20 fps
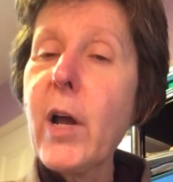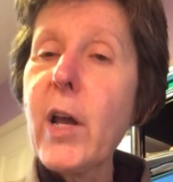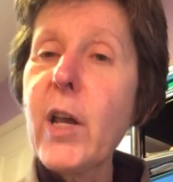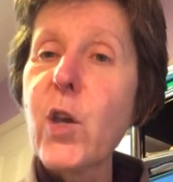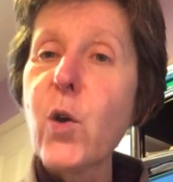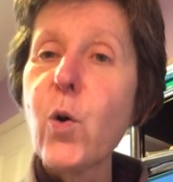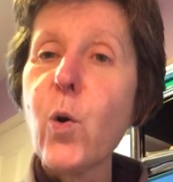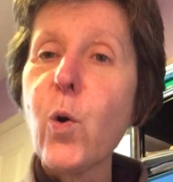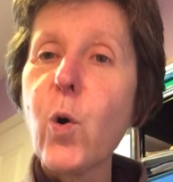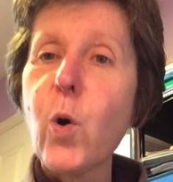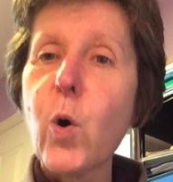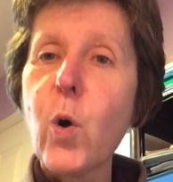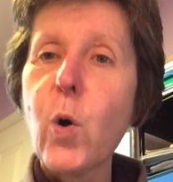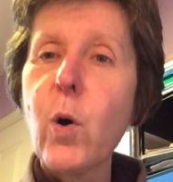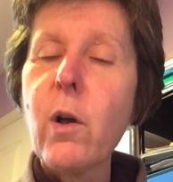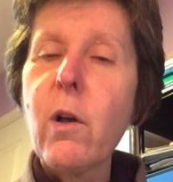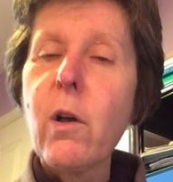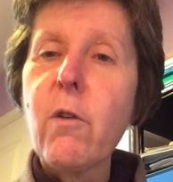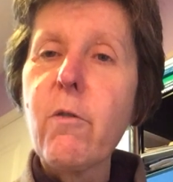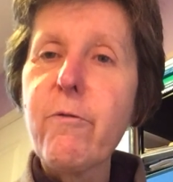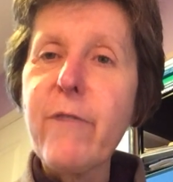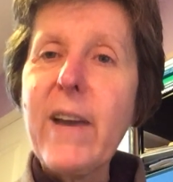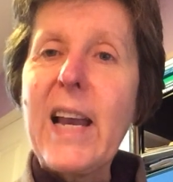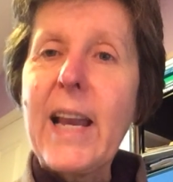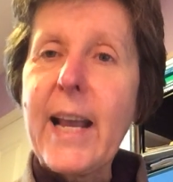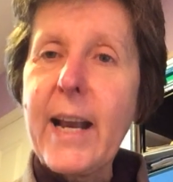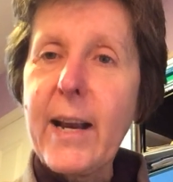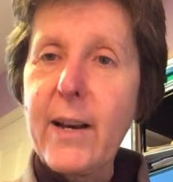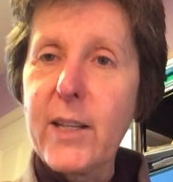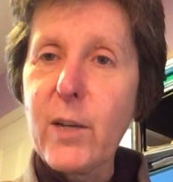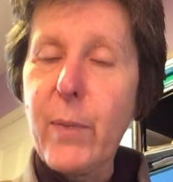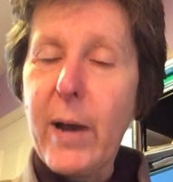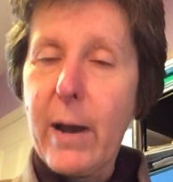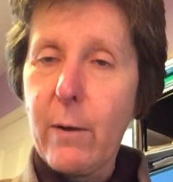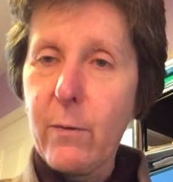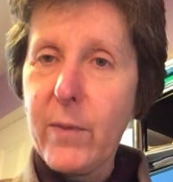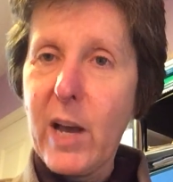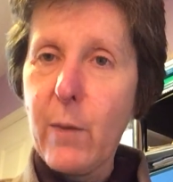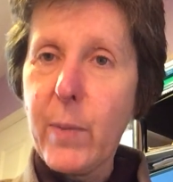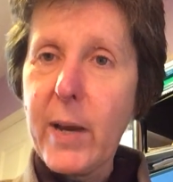your feelings
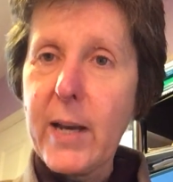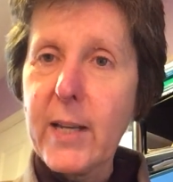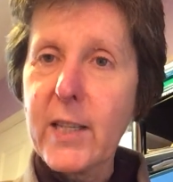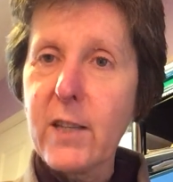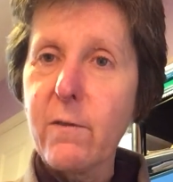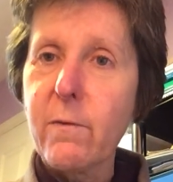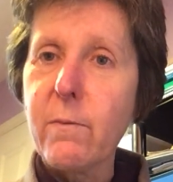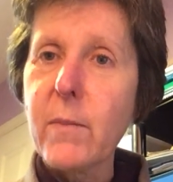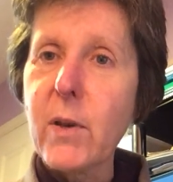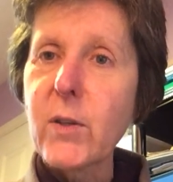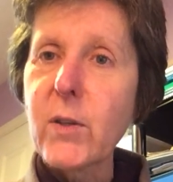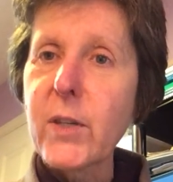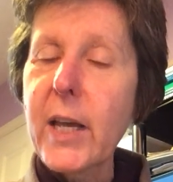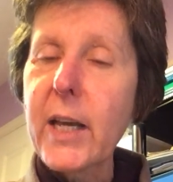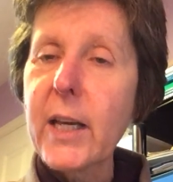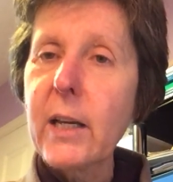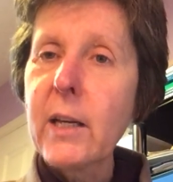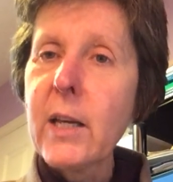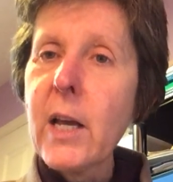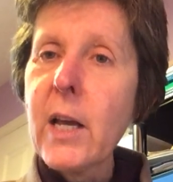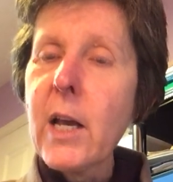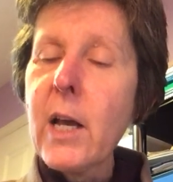about that piece of music.